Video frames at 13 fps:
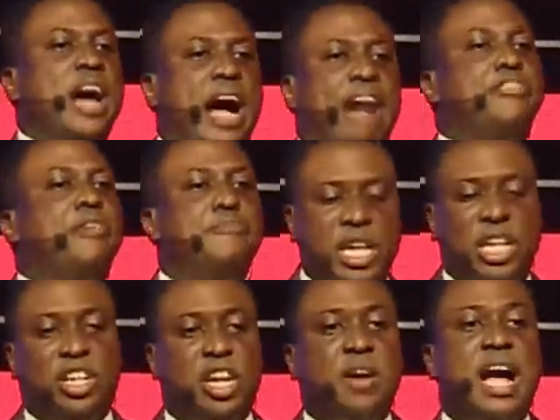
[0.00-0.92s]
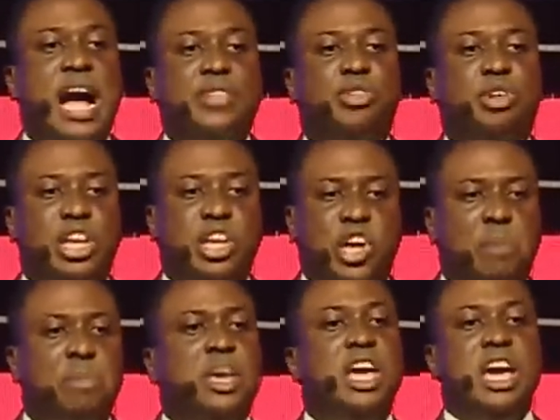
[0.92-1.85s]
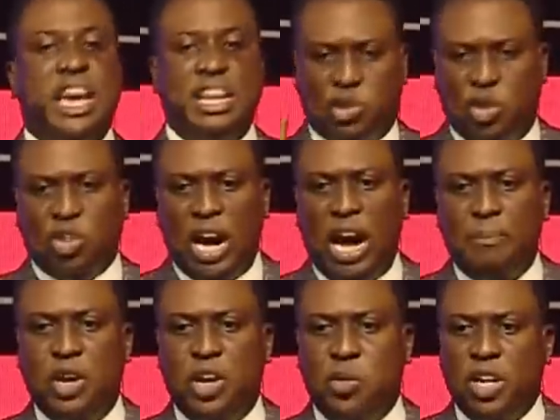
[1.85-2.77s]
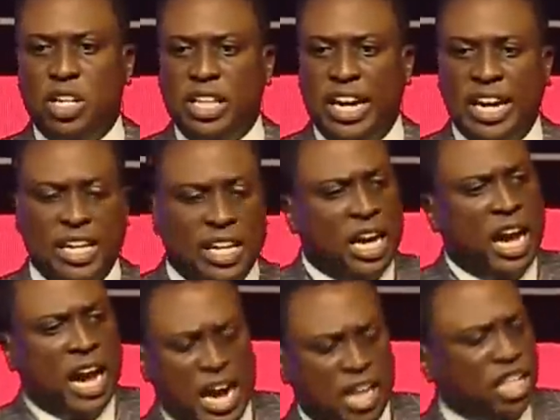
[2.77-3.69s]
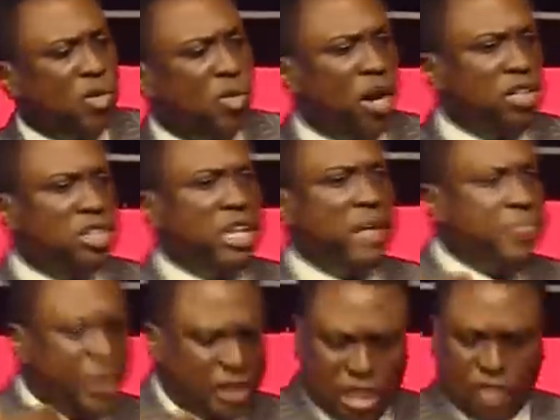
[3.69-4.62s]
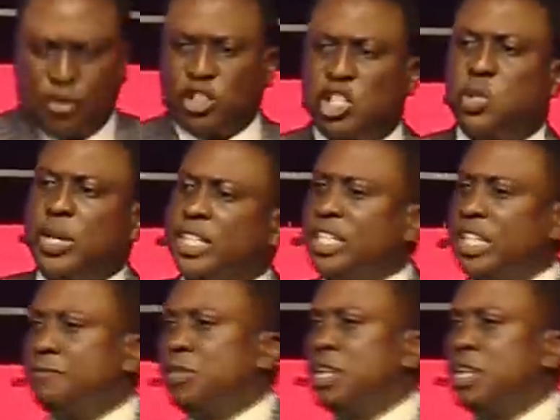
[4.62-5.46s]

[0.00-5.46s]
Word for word: half a billion naira annual income, It will not happen in one year. And you're wondering that this is frustrating.